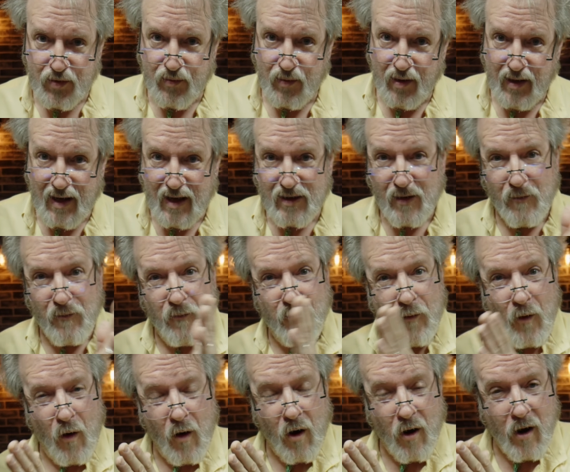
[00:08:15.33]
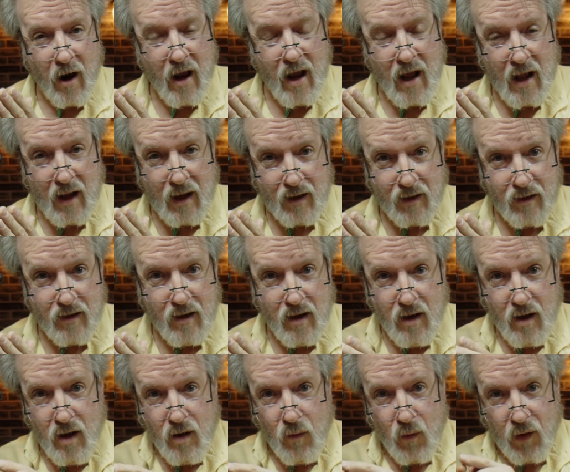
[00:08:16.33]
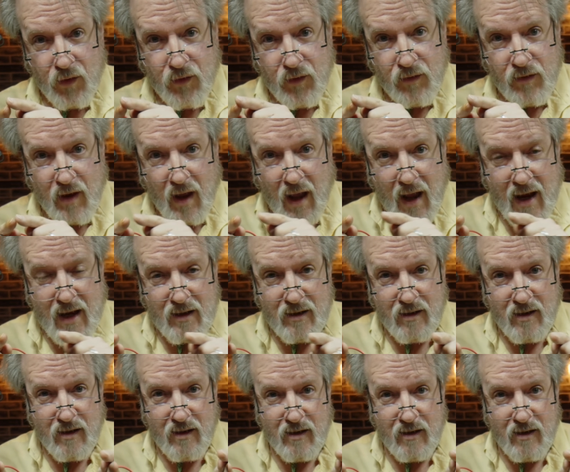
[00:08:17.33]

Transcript: really at the far end with 9